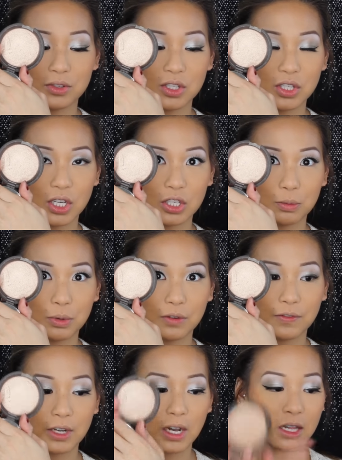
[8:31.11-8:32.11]
Such a
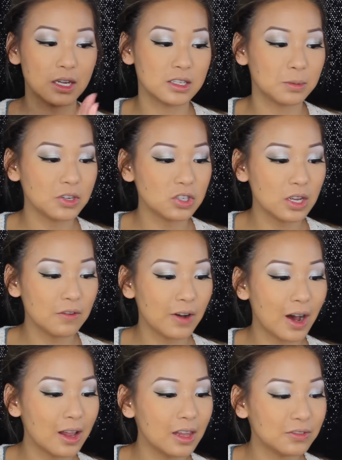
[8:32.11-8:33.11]
beautiful color, especially for
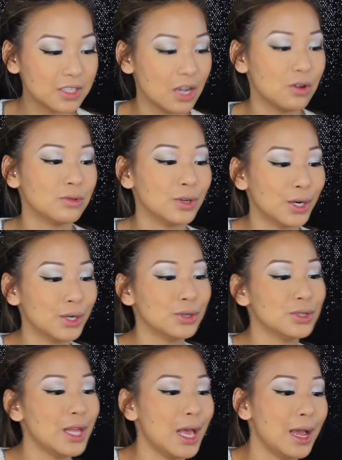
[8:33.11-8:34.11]
olive tone
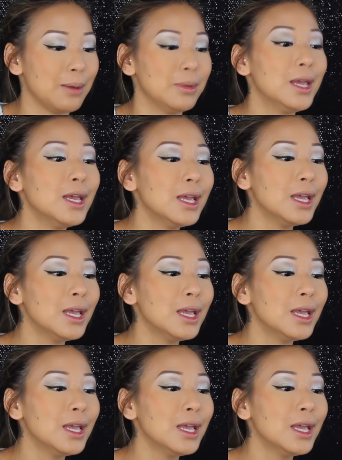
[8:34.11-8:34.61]
girls like me.